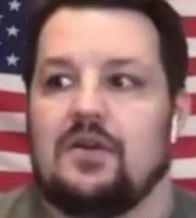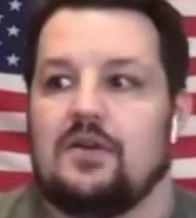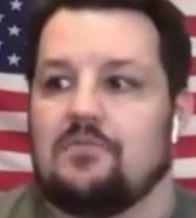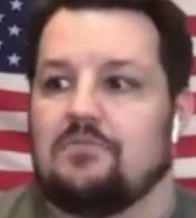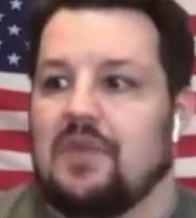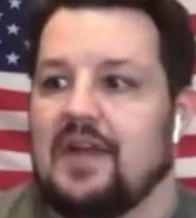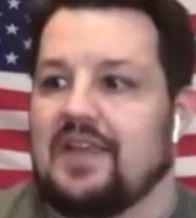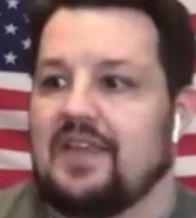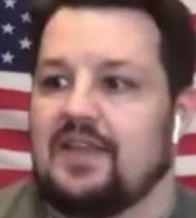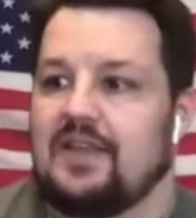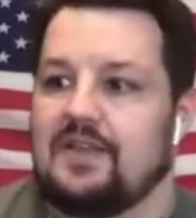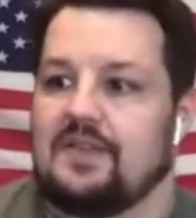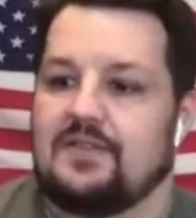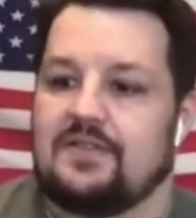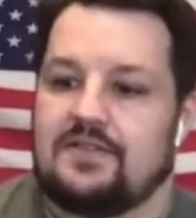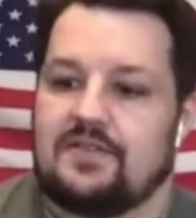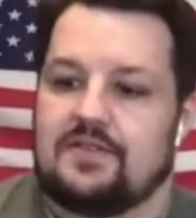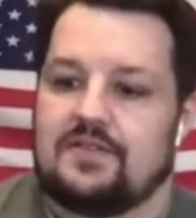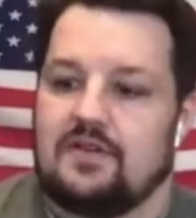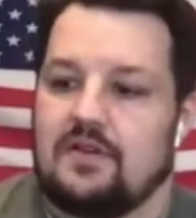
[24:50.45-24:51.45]
My
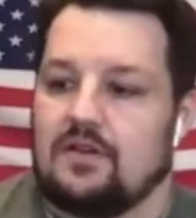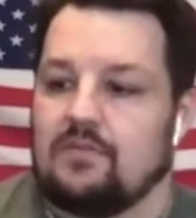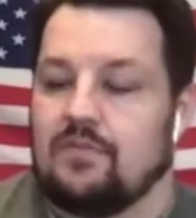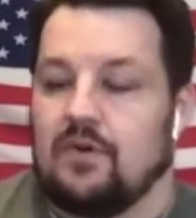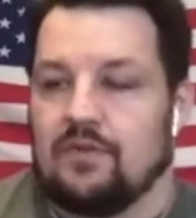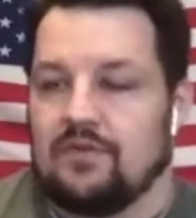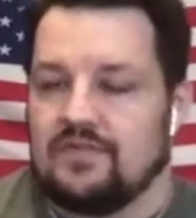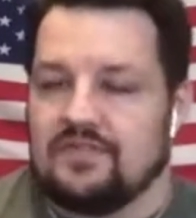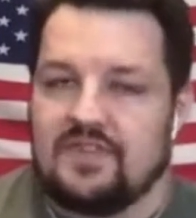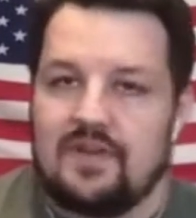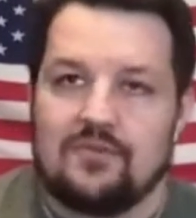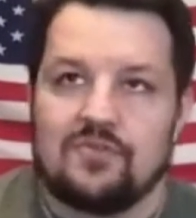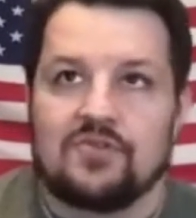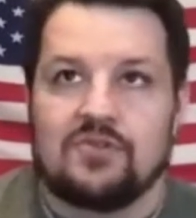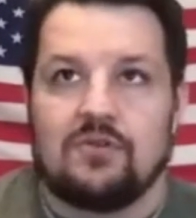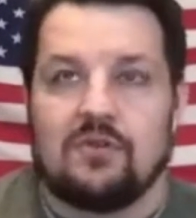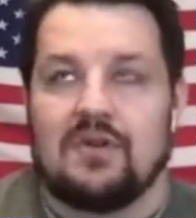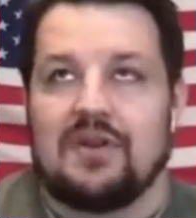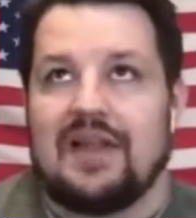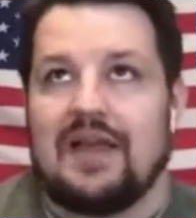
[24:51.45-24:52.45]
kids are both in summer
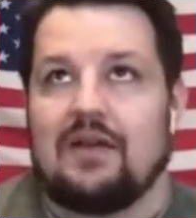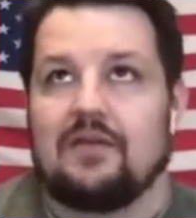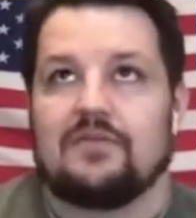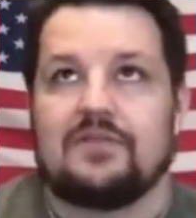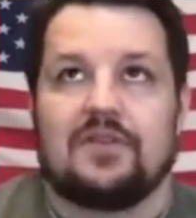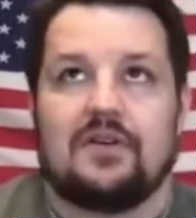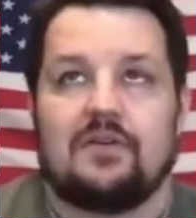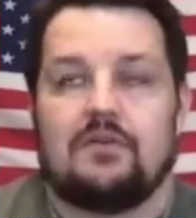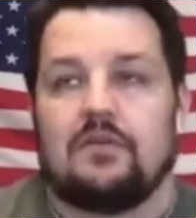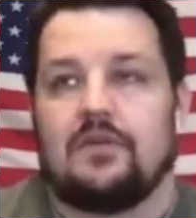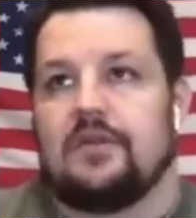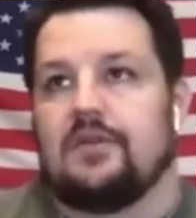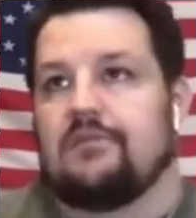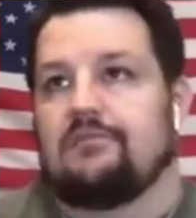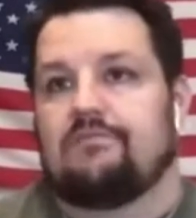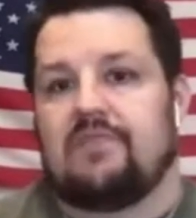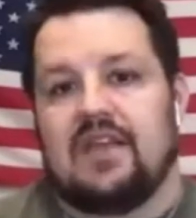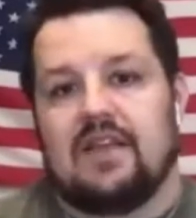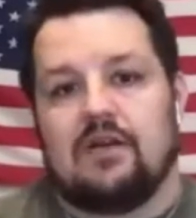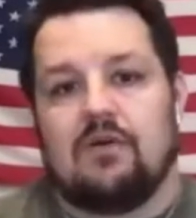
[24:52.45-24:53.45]
school right now, so
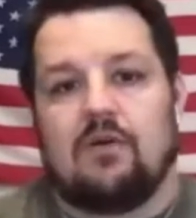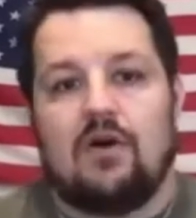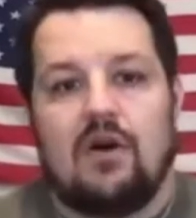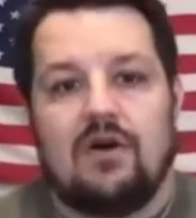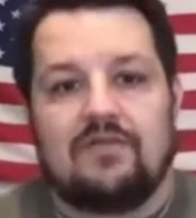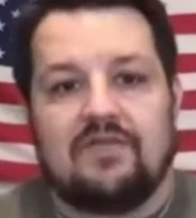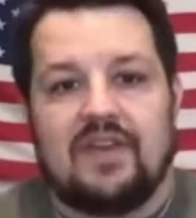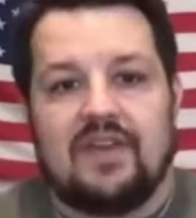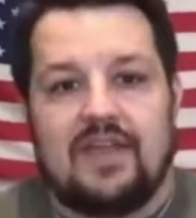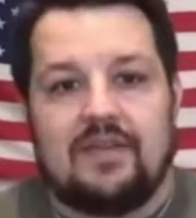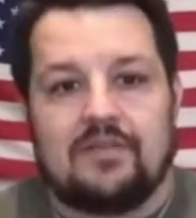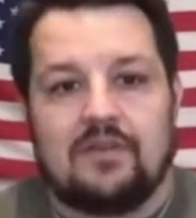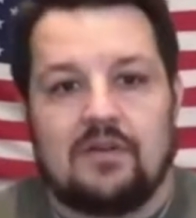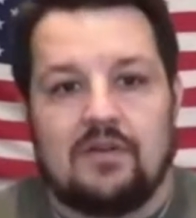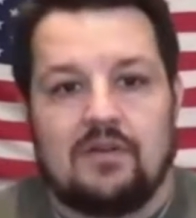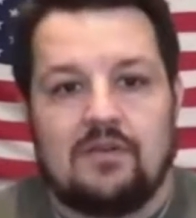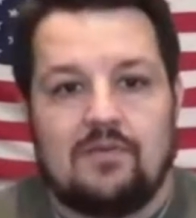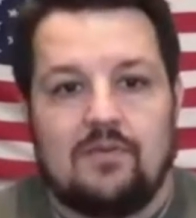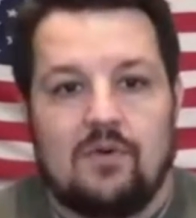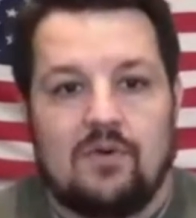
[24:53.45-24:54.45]
they go off at 8:30
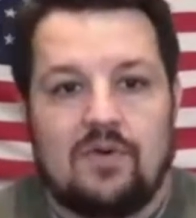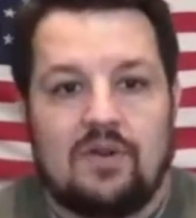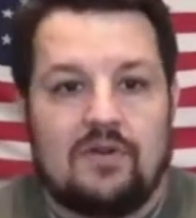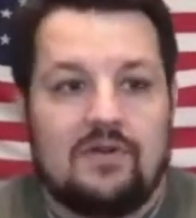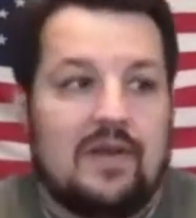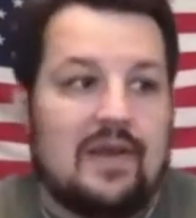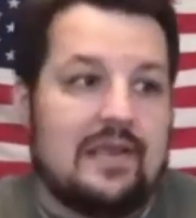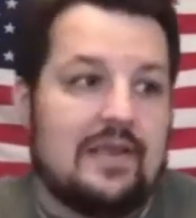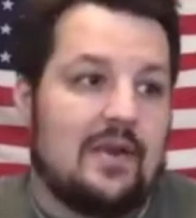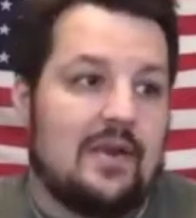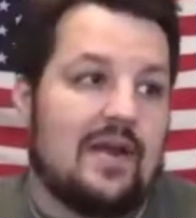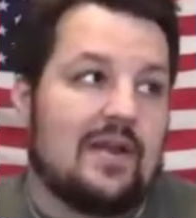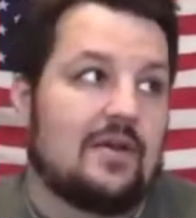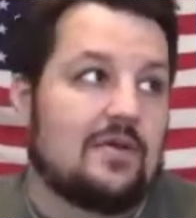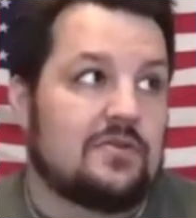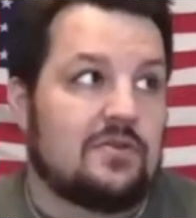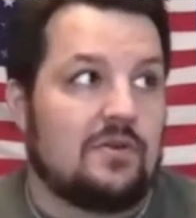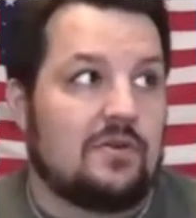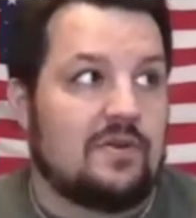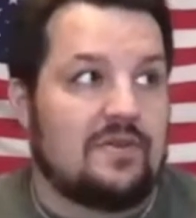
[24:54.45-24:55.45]
in the morning. I go
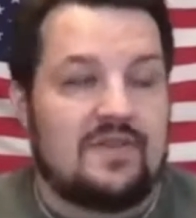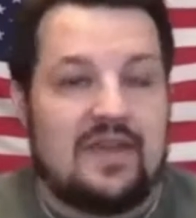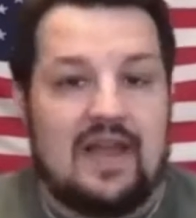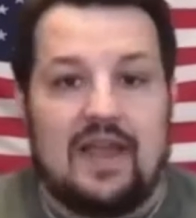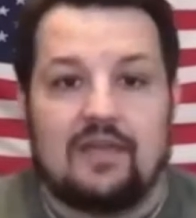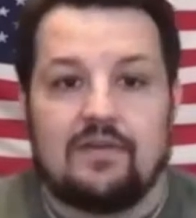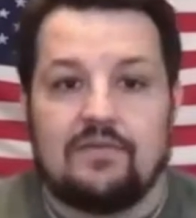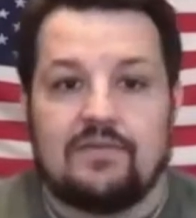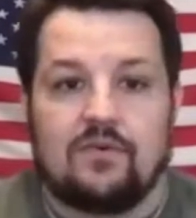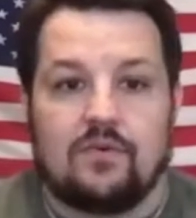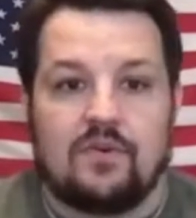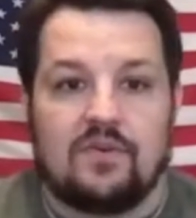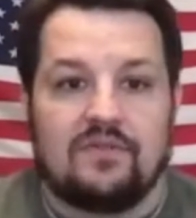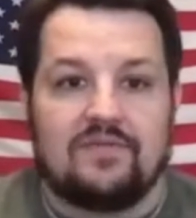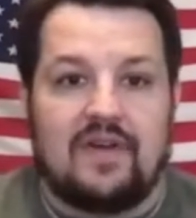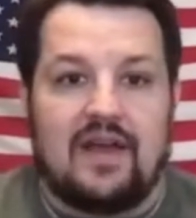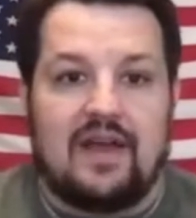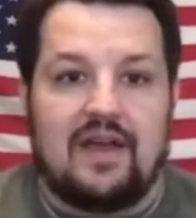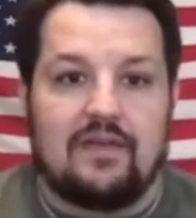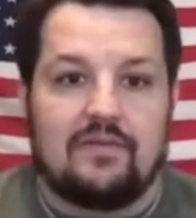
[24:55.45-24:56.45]
to a
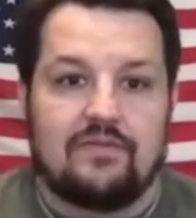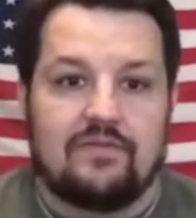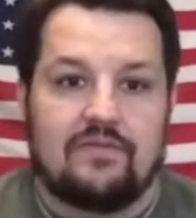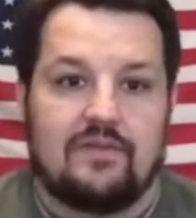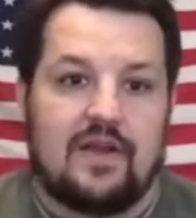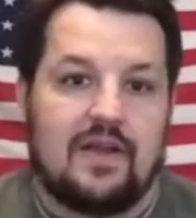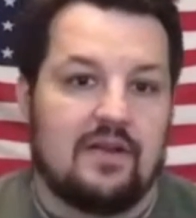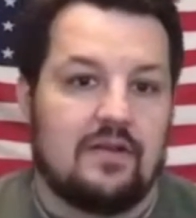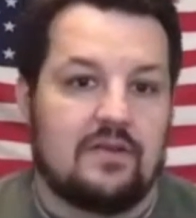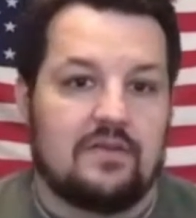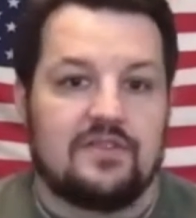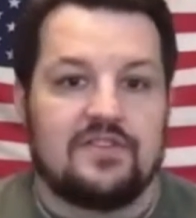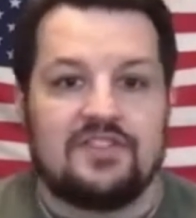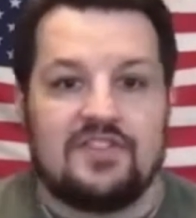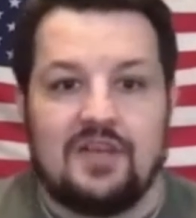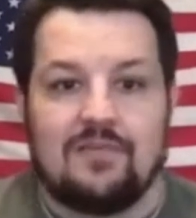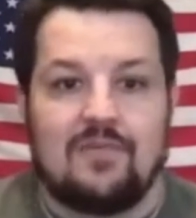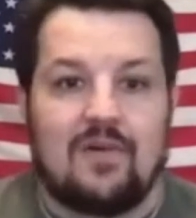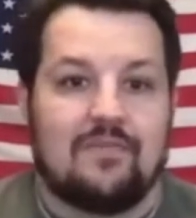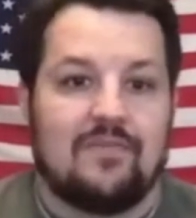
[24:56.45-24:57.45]
9:45. I go to the
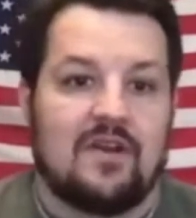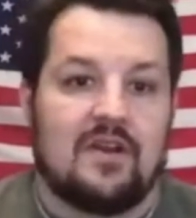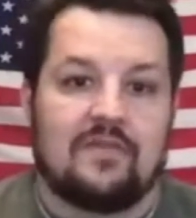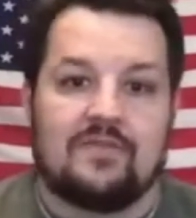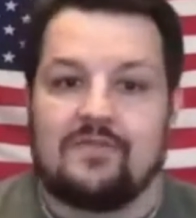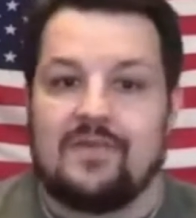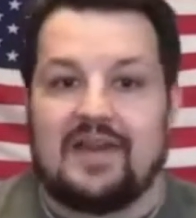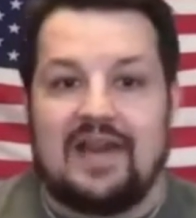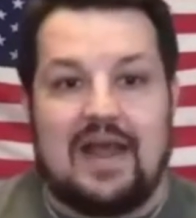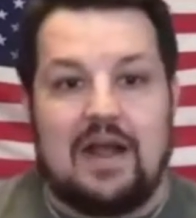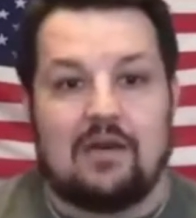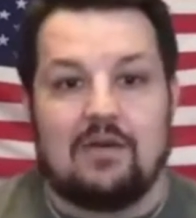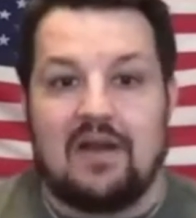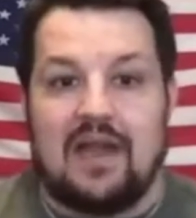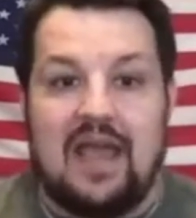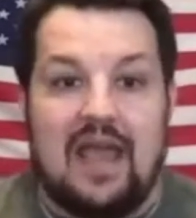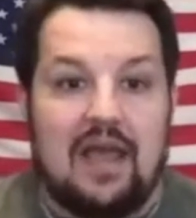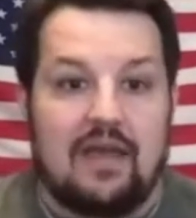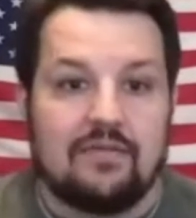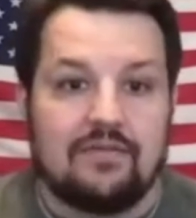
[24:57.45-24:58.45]
gym. I'm there for about an hour and a
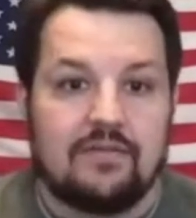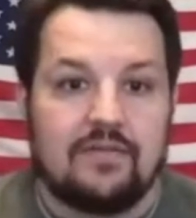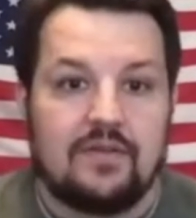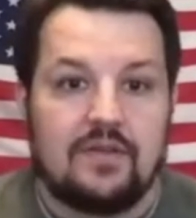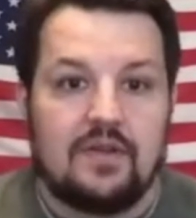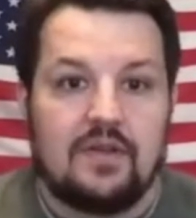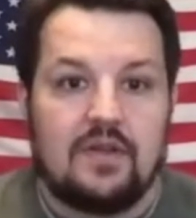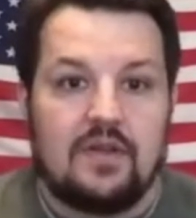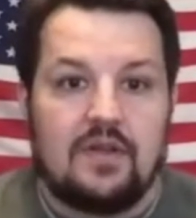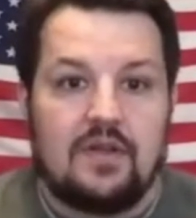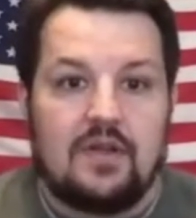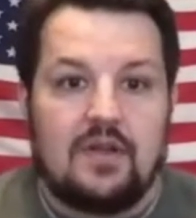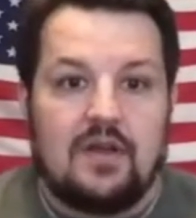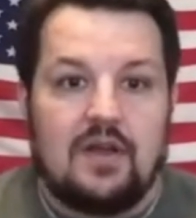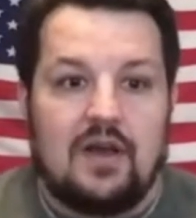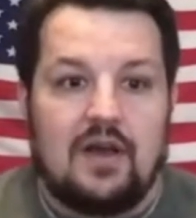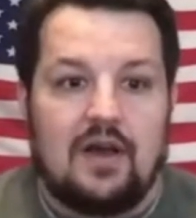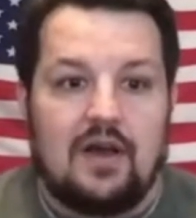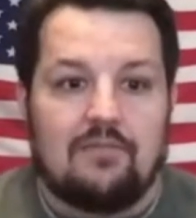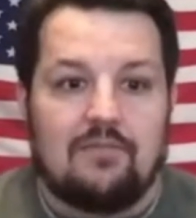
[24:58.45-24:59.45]
half.
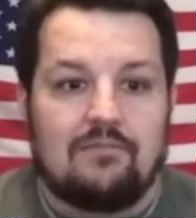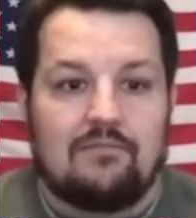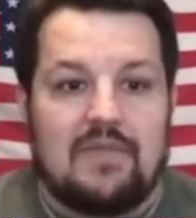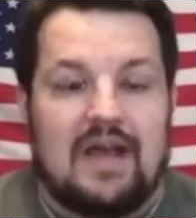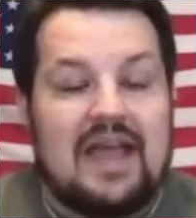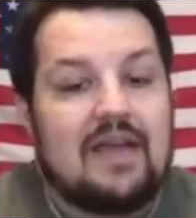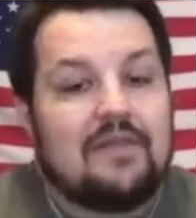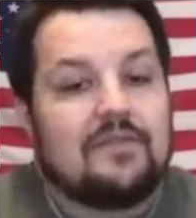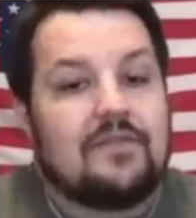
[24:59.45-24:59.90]
I have the